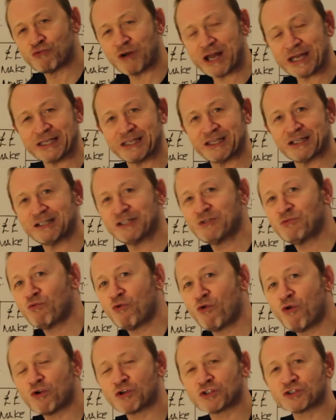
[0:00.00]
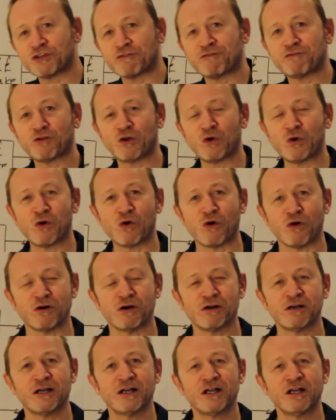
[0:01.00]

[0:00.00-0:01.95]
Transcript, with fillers: regularly walked the floor.